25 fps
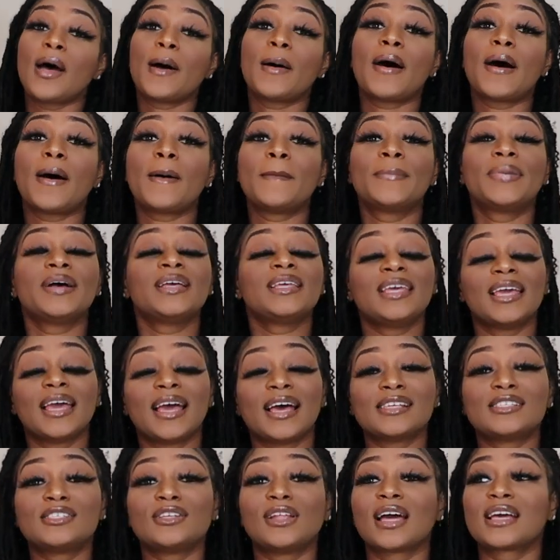But
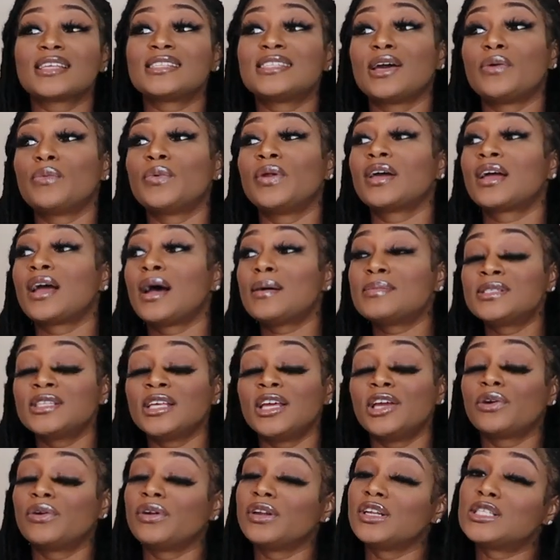yeah, so like I said, when it comes to
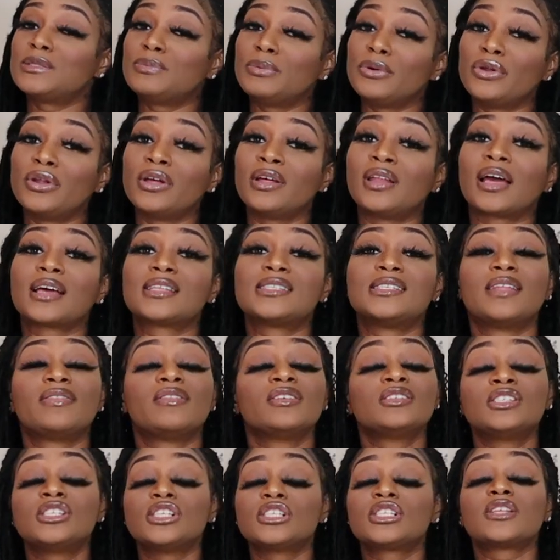inquiry disputing, like I said,
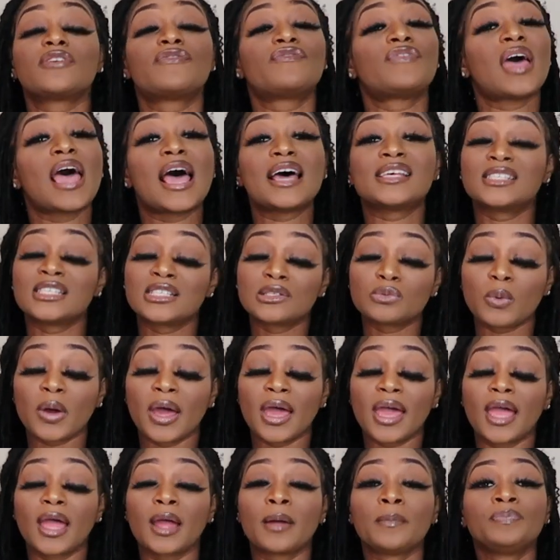this is just the fastest
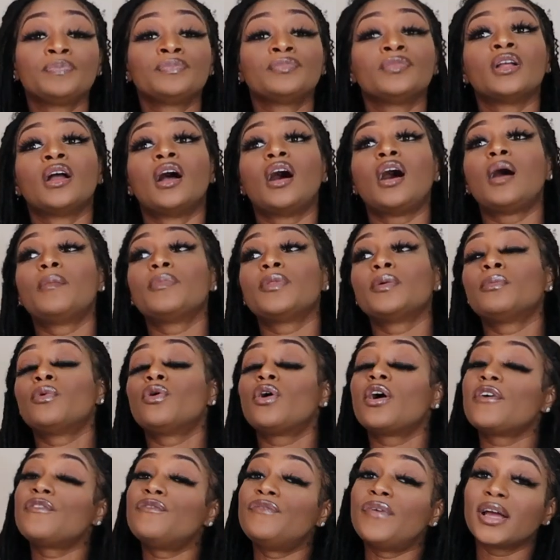way, the
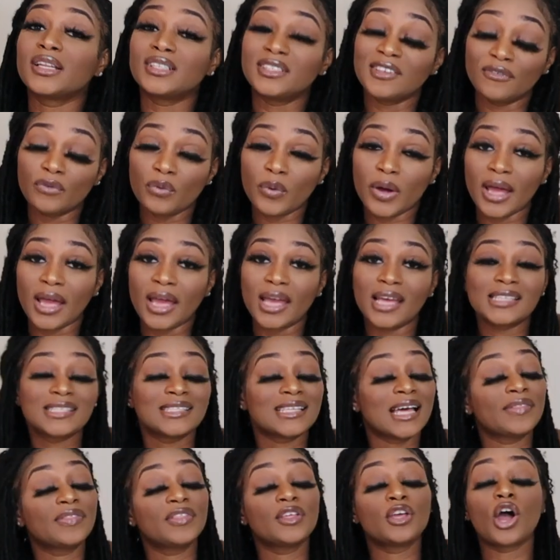more effective way. It's
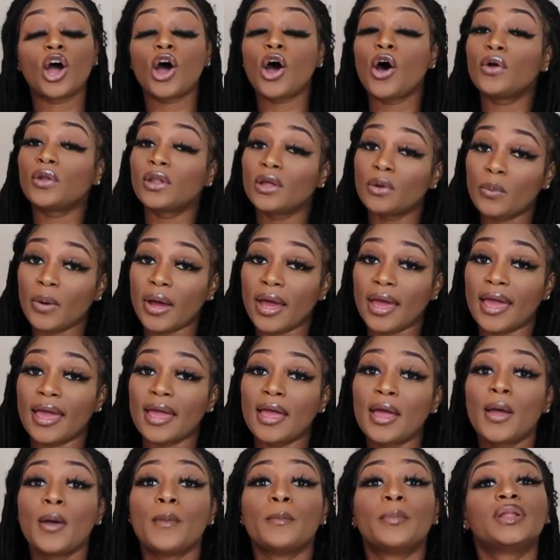not the only
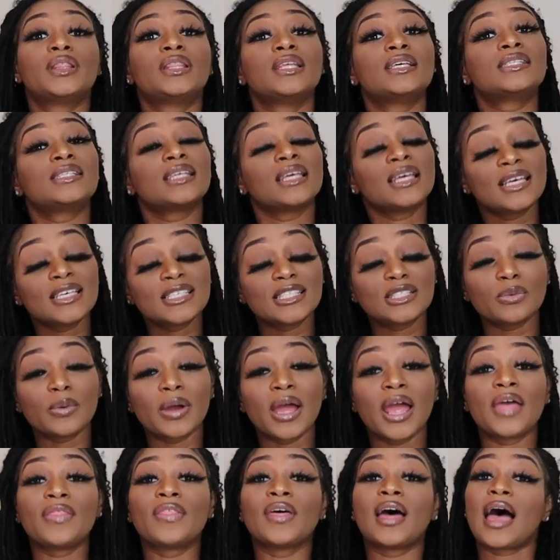way, but this is the
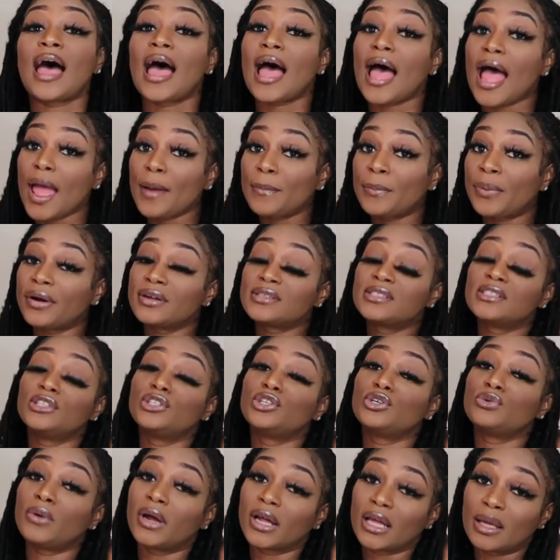way that I
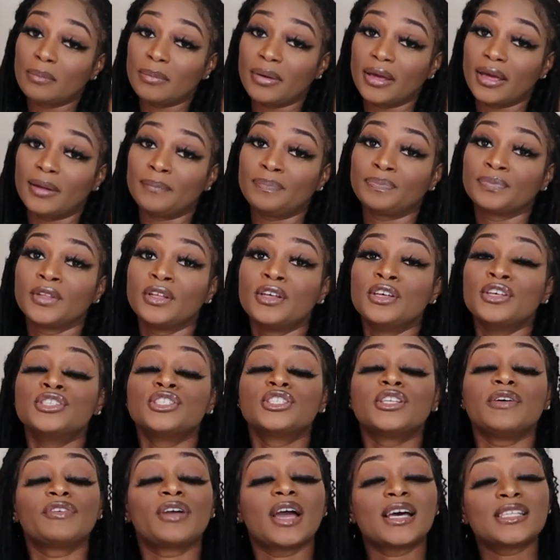personally do recommend.
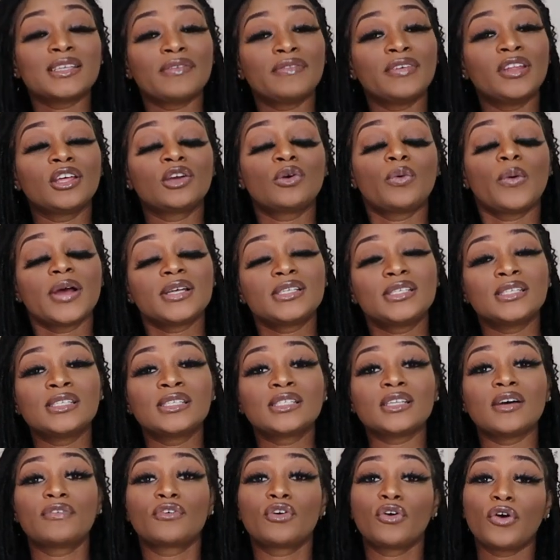So if you guys have any
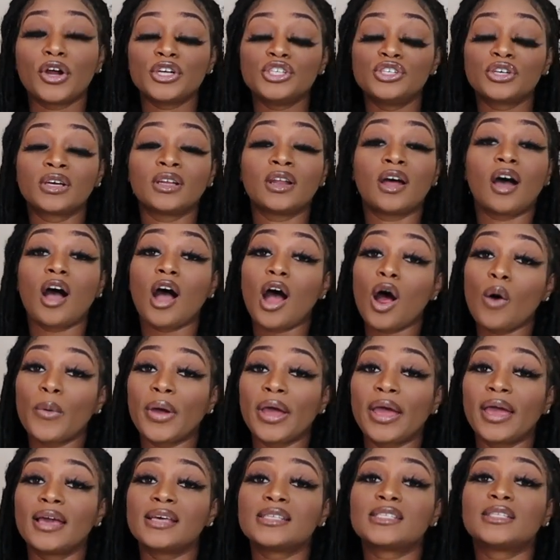questions, of course, you can
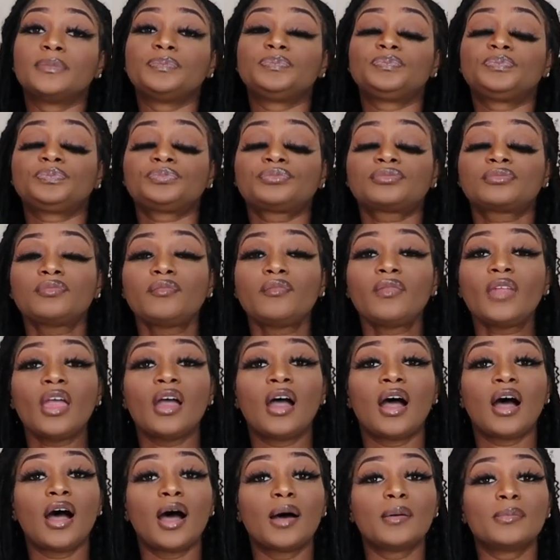always
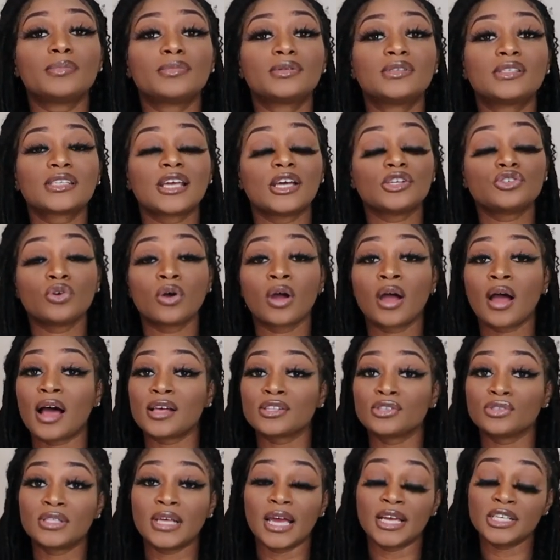schedule a
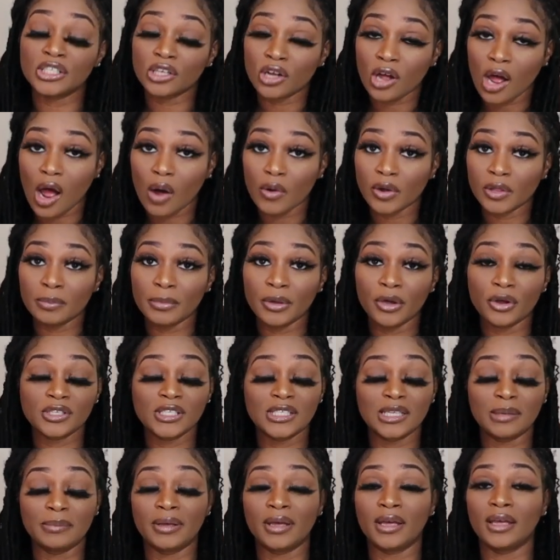consultation call with me or
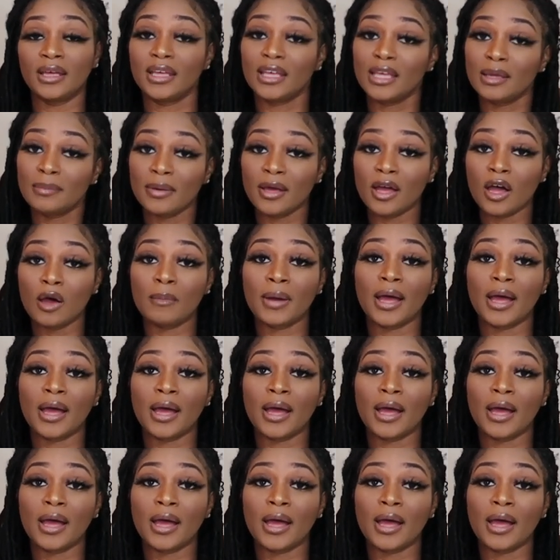send me an email.